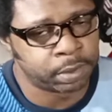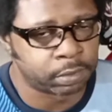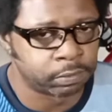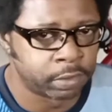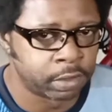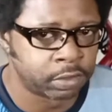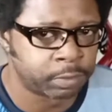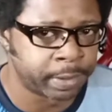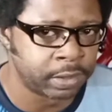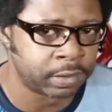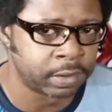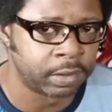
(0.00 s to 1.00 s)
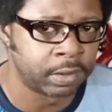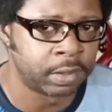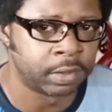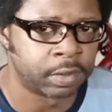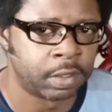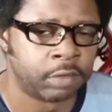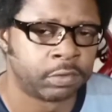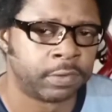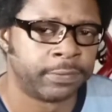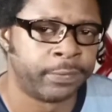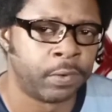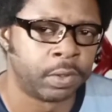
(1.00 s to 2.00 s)
but the rear spacing is
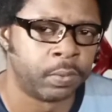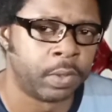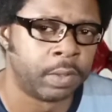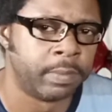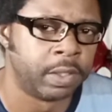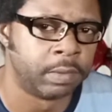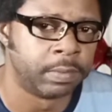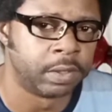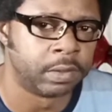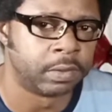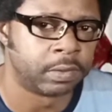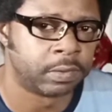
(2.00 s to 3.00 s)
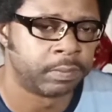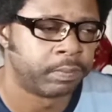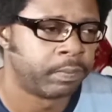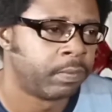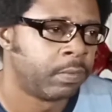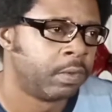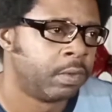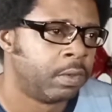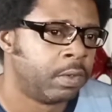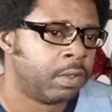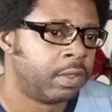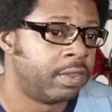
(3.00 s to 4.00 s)
141 millimeters.
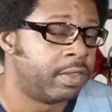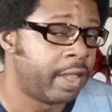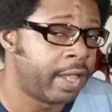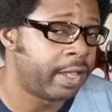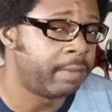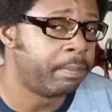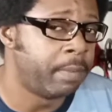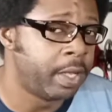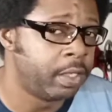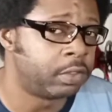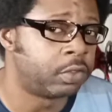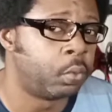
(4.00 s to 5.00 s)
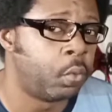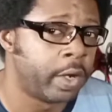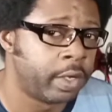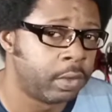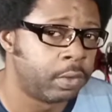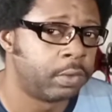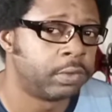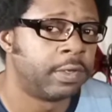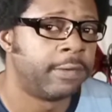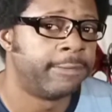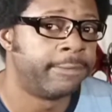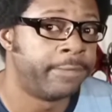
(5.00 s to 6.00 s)
That makes
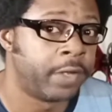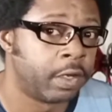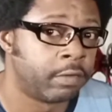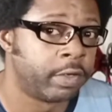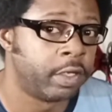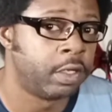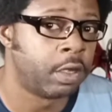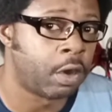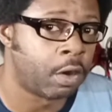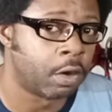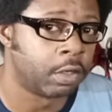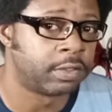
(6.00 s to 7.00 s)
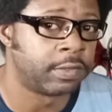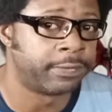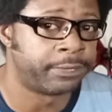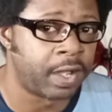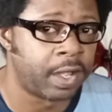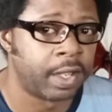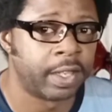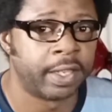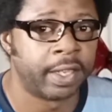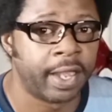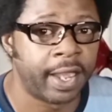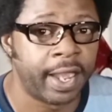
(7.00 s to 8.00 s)
wheels very hard to
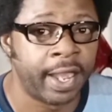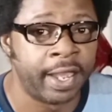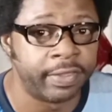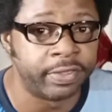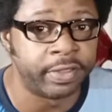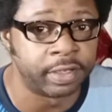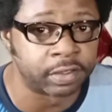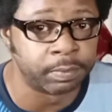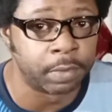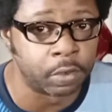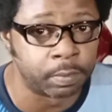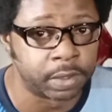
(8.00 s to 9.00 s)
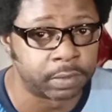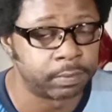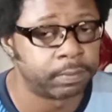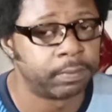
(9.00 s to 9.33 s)
find at this moment.